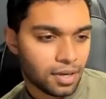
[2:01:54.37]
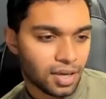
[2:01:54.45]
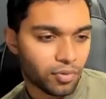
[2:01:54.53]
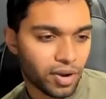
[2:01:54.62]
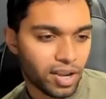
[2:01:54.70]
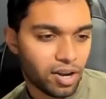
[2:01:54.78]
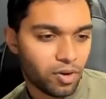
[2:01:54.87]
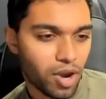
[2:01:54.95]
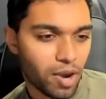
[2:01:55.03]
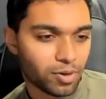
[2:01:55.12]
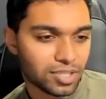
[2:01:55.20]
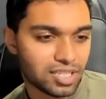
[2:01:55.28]
Great on
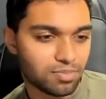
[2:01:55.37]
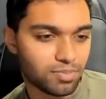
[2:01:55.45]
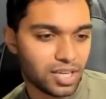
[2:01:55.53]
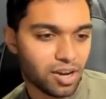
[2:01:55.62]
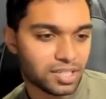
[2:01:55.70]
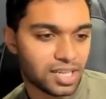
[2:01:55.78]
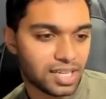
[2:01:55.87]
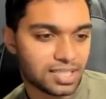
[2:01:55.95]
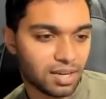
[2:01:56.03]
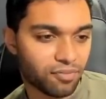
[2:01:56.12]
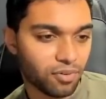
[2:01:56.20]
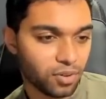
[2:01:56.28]
Weber says Mihawk takes
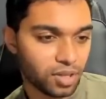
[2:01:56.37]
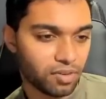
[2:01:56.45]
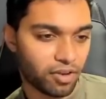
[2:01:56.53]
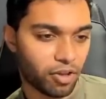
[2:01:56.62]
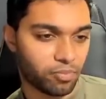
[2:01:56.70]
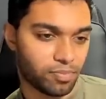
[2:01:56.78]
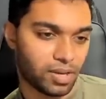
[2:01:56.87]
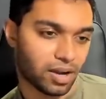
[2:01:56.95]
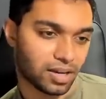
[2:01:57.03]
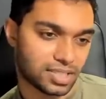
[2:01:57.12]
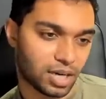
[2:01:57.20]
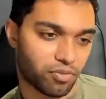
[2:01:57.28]
that fully developed
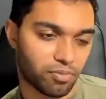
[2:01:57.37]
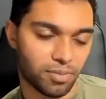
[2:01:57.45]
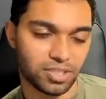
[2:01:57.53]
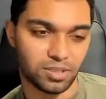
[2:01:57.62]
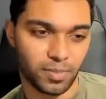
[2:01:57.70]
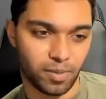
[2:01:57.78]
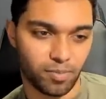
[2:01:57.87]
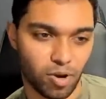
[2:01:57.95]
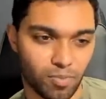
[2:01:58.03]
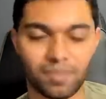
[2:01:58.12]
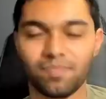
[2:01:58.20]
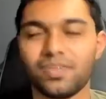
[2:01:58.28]
Mihawk Seraphim as his big
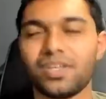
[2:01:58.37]
moment.